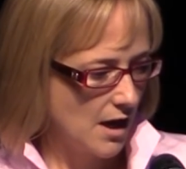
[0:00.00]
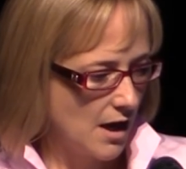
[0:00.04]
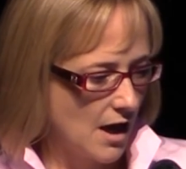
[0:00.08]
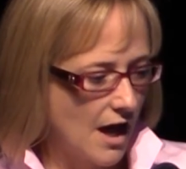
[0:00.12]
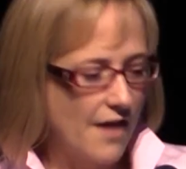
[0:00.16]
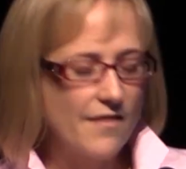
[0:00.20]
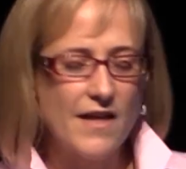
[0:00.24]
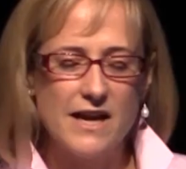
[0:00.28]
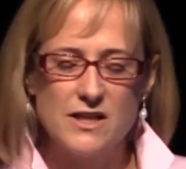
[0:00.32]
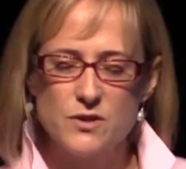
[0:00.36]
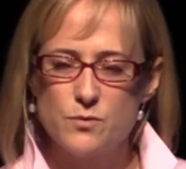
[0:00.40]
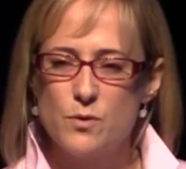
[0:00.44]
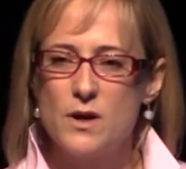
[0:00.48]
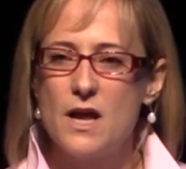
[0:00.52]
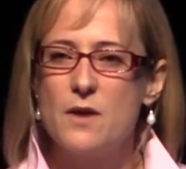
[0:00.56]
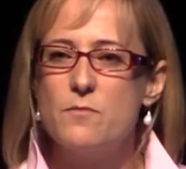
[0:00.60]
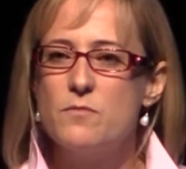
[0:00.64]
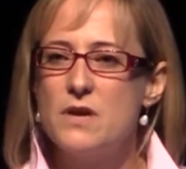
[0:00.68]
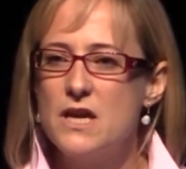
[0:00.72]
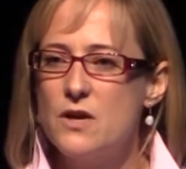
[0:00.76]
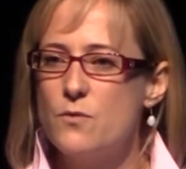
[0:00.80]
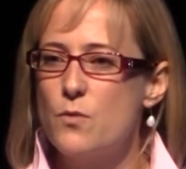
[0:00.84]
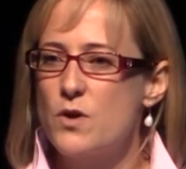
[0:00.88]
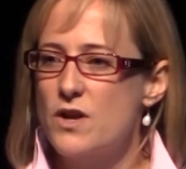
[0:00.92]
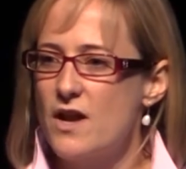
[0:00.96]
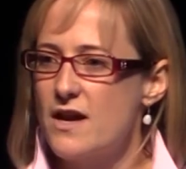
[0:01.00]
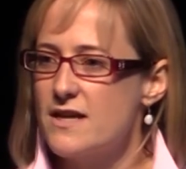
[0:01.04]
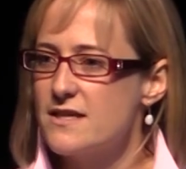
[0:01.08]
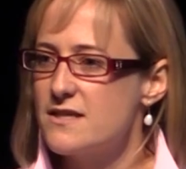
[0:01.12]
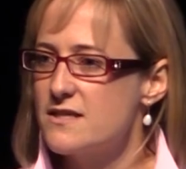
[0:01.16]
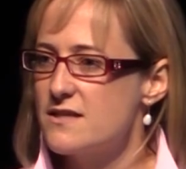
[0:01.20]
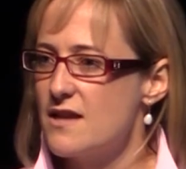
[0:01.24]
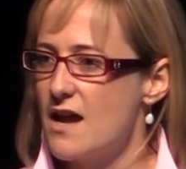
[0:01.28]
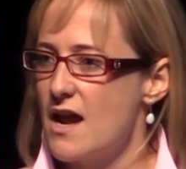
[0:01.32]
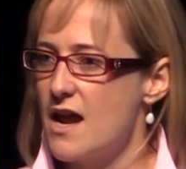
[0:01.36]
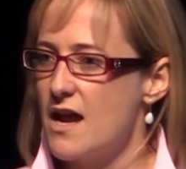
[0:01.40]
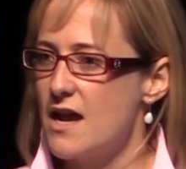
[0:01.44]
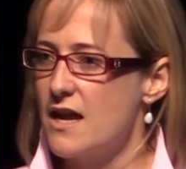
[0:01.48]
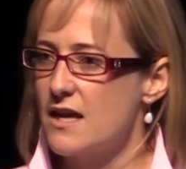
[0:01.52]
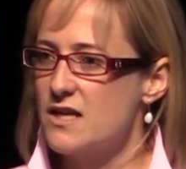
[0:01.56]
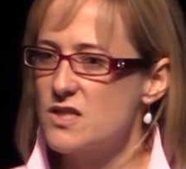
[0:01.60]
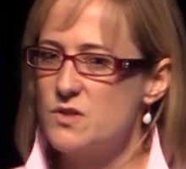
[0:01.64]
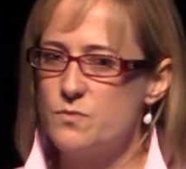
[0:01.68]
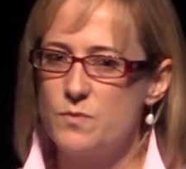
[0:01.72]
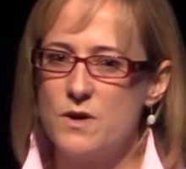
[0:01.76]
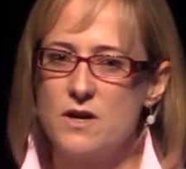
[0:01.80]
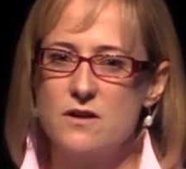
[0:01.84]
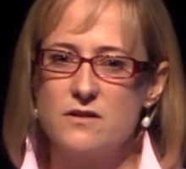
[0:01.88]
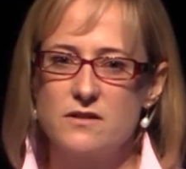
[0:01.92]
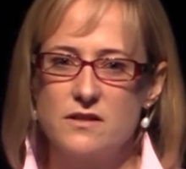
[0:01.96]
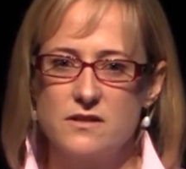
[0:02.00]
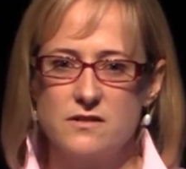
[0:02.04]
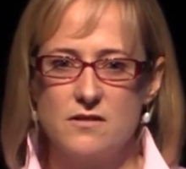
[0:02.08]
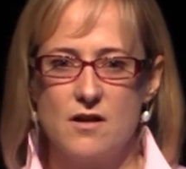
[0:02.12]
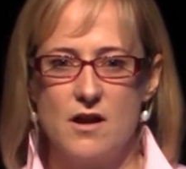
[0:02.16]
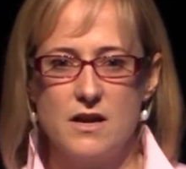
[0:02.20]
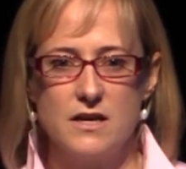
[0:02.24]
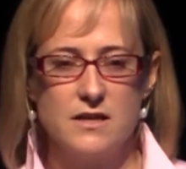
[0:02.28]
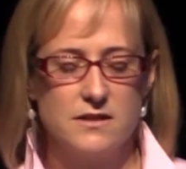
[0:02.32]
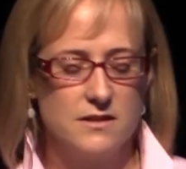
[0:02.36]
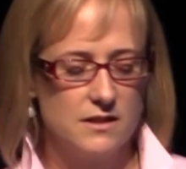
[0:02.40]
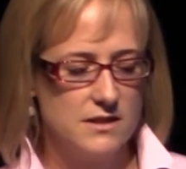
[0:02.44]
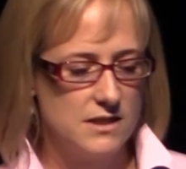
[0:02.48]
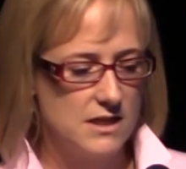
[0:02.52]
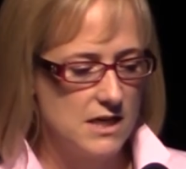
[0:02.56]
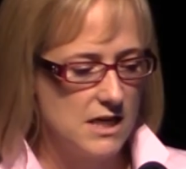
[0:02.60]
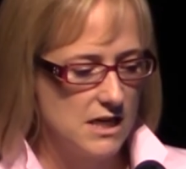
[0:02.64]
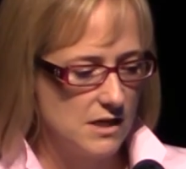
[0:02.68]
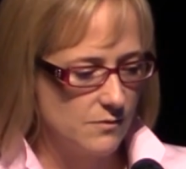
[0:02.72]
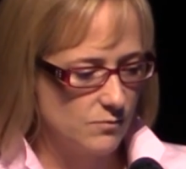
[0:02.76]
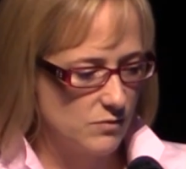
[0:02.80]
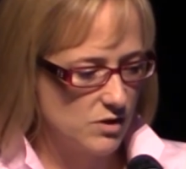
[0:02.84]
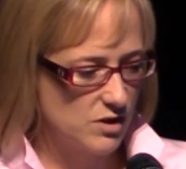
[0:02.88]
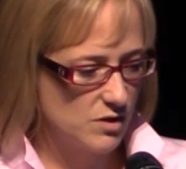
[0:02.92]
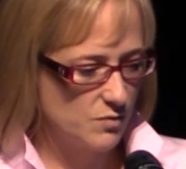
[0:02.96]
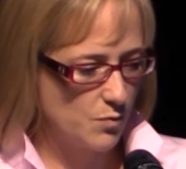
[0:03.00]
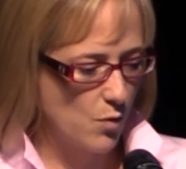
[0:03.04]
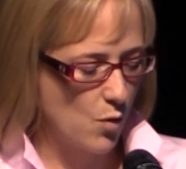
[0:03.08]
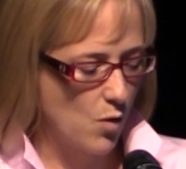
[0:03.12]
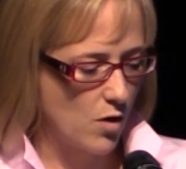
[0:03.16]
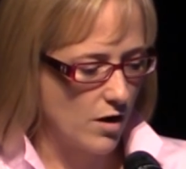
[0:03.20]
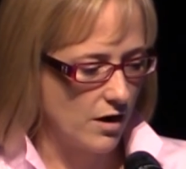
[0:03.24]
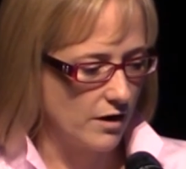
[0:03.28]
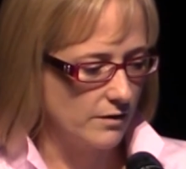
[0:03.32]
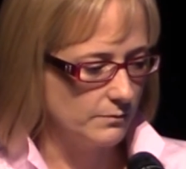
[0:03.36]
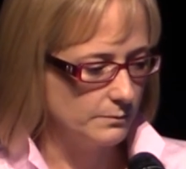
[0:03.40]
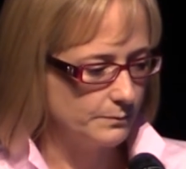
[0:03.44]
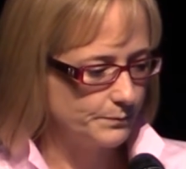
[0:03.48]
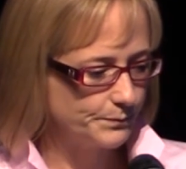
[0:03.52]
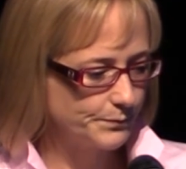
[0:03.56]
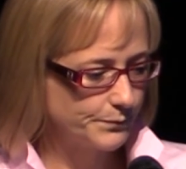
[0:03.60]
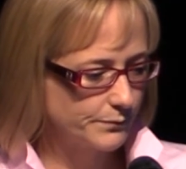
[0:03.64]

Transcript: And that's what I mean when I say experience design is a team sport.